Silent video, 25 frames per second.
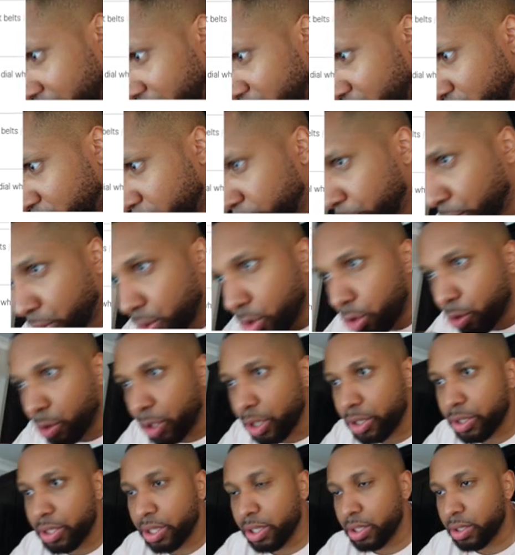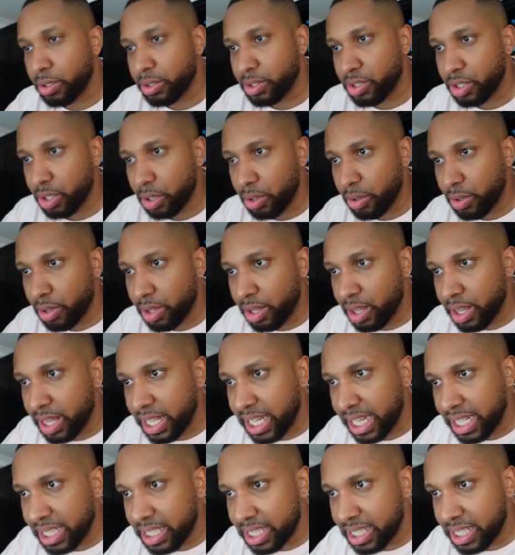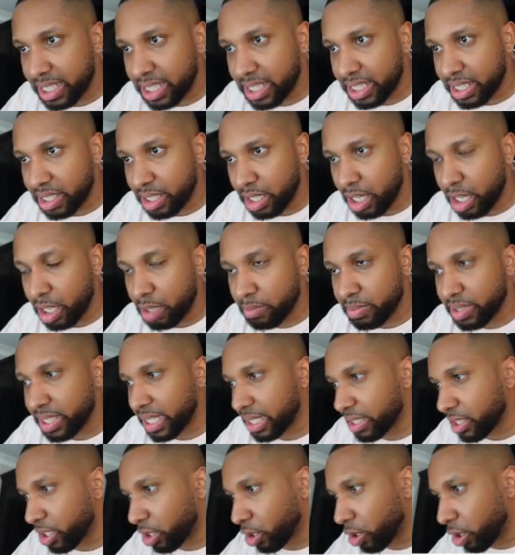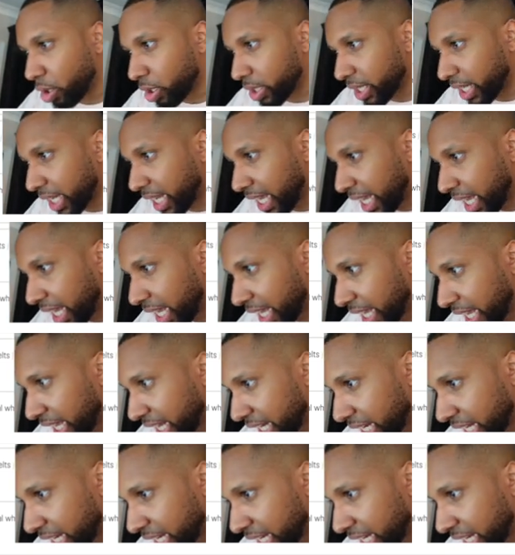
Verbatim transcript: Sport Chrono. So this um, center clock in